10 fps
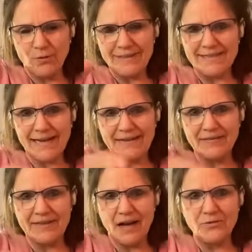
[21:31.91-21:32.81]
side and
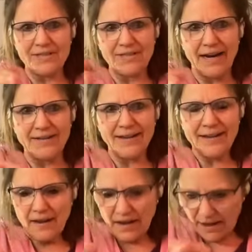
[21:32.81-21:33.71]
the other side of